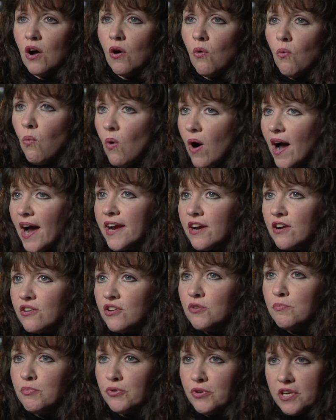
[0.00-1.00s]
Why are
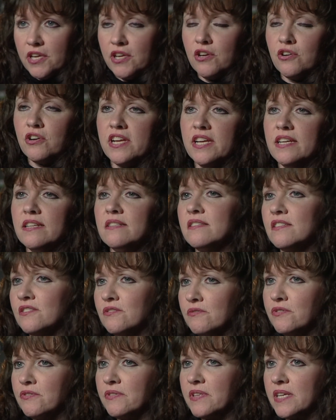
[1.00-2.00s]
you putting your kids
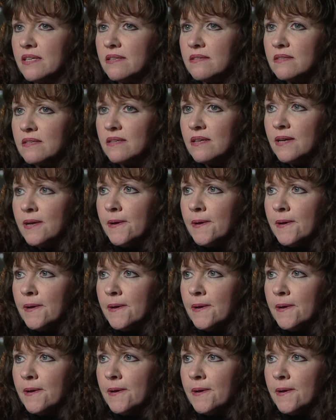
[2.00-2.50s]
through this?